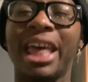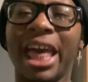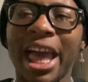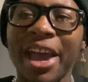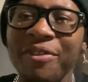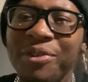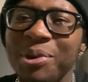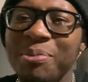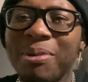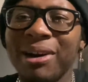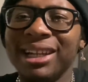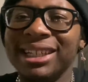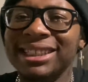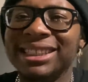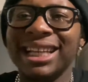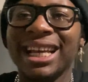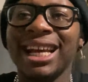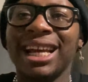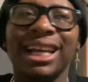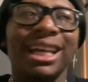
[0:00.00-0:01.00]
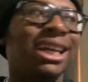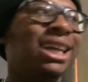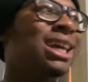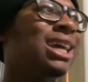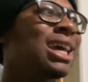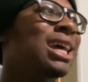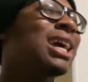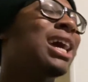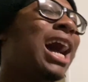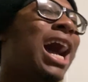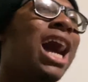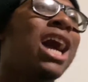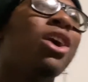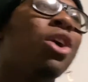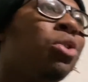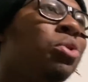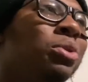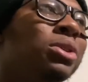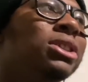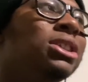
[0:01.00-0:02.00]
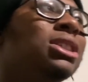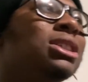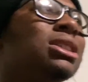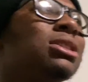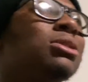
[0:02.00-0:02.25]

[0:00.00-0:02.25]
everybody's at. I always,